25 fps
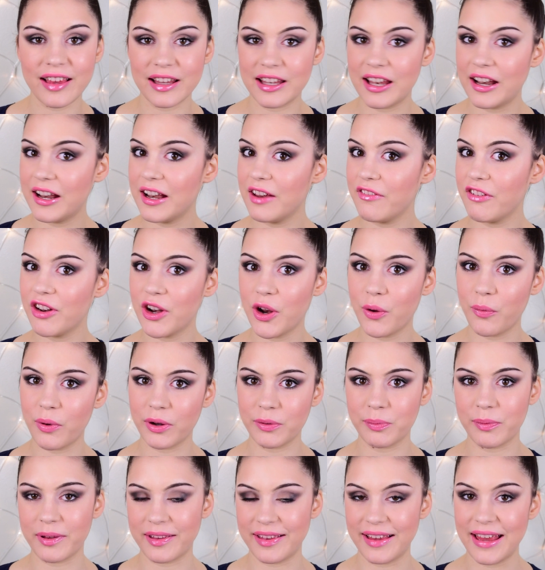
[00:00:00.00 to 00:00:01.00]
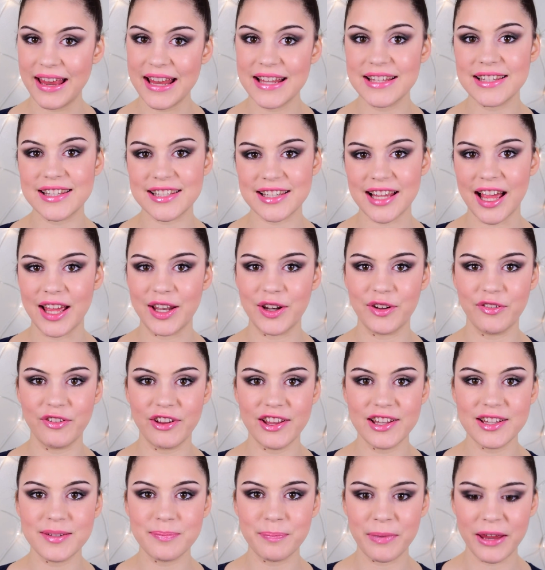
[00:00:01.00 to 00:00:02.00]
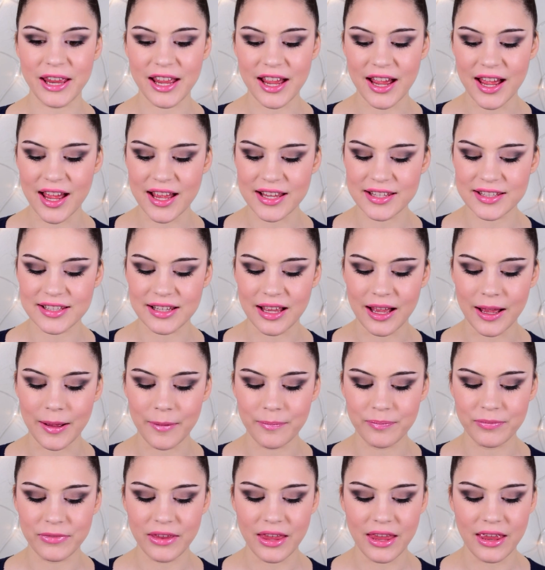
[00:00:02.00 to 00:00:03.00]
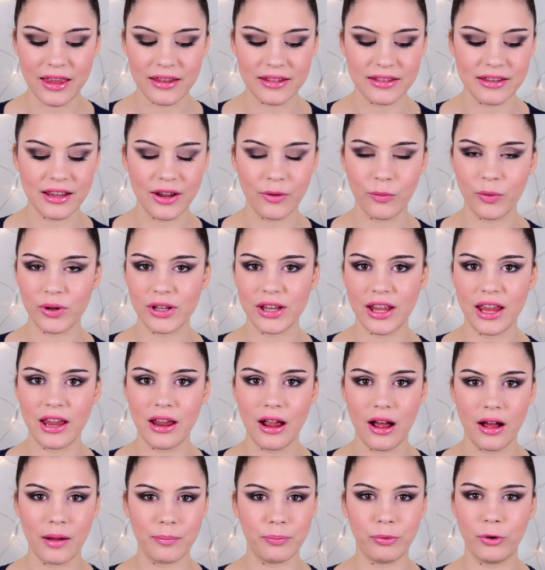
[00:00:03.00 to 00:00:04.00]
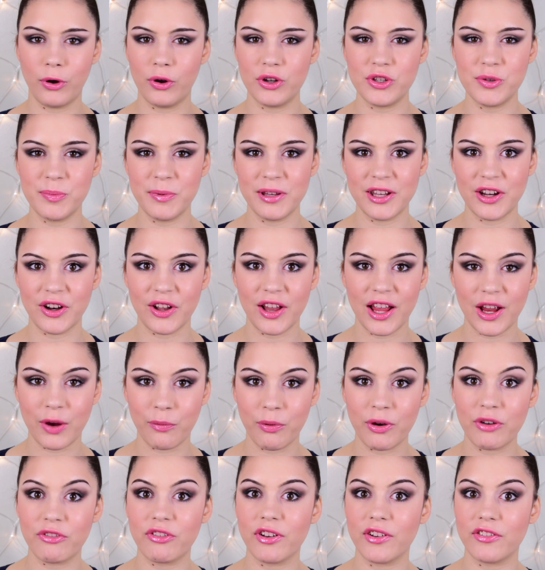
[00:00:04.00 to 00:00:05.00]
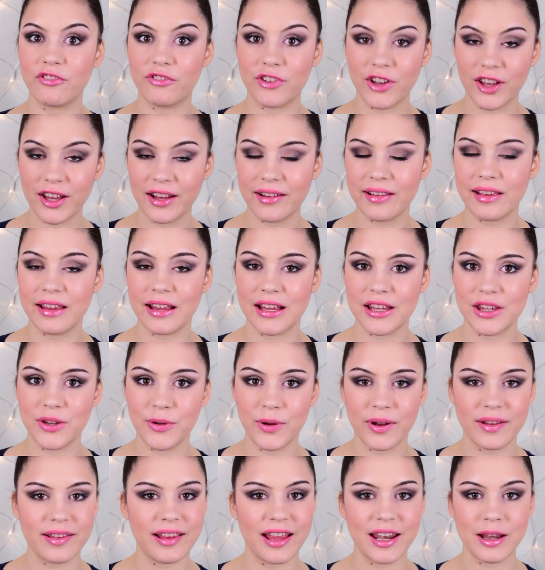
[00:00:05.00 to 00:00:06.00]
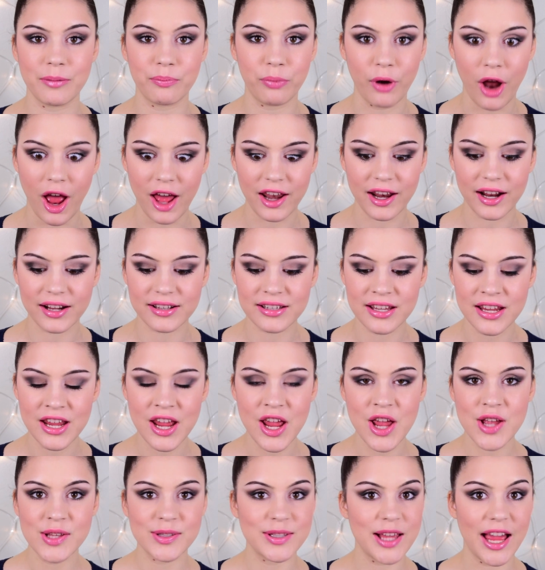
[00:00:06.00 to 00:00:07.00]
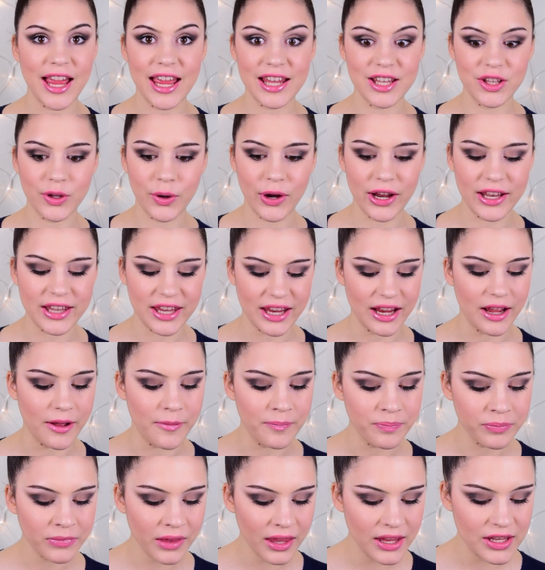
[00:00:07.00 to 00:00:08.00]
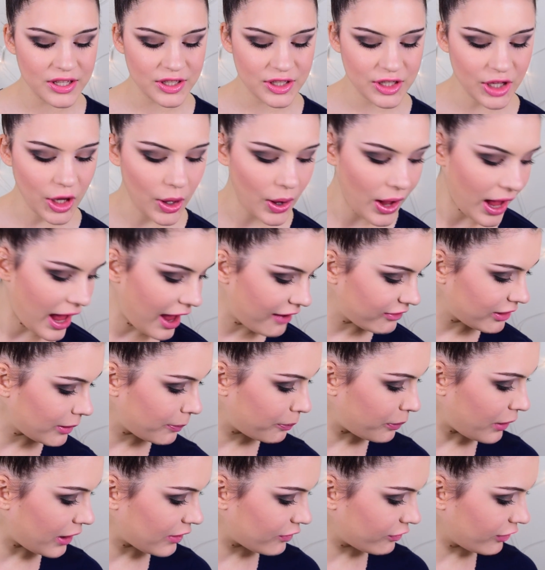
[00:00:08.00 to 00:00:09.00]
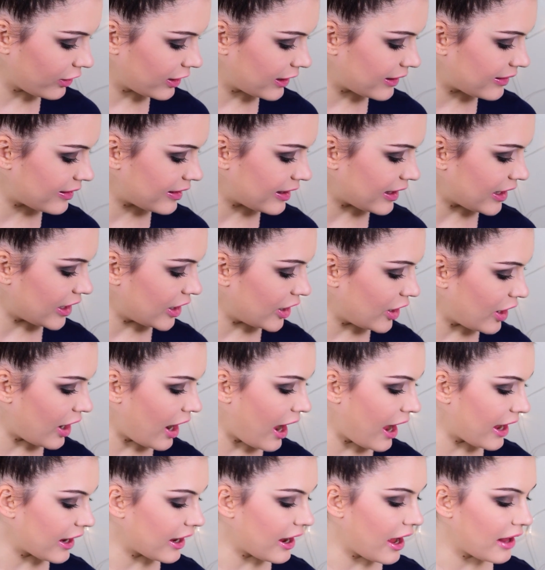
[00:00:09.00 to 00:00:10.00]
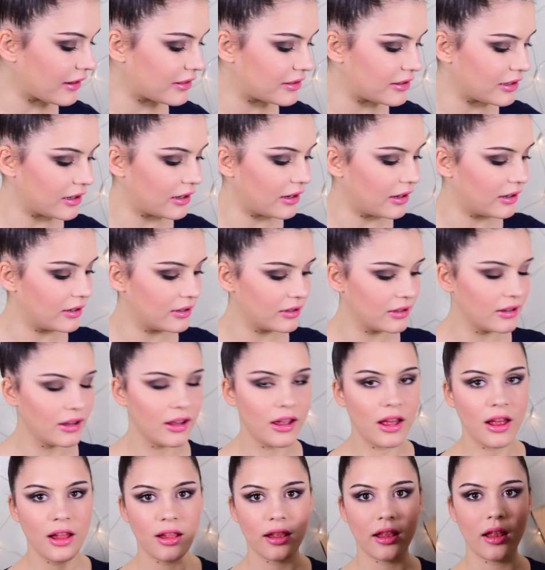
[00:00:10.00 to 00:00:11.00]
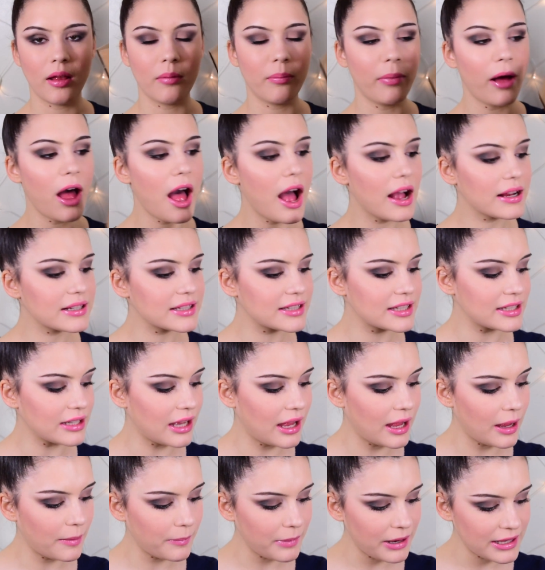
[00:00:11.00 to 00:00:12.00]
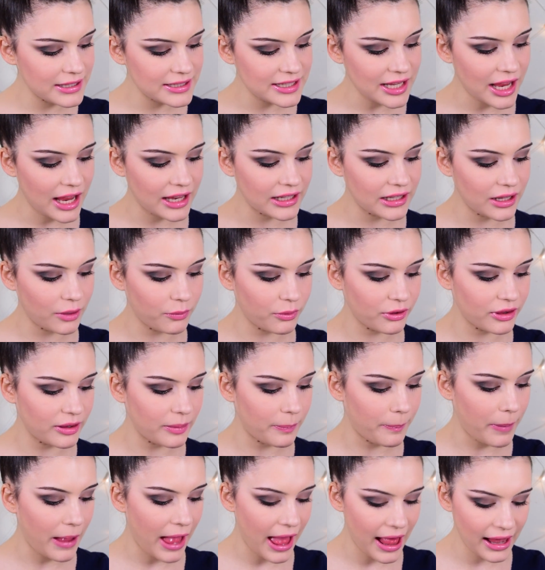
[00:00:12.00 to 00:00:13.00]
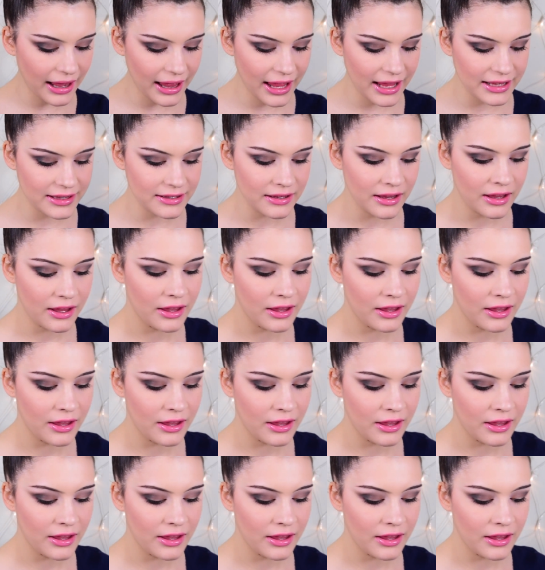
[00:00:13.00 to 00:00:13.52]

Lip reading: I didn't even know what was inside of it, because when they approached me, they're like, we're releasing a new exciting product. So I had no idea. So I have the press release here. I got the little box. Inside it was a palette,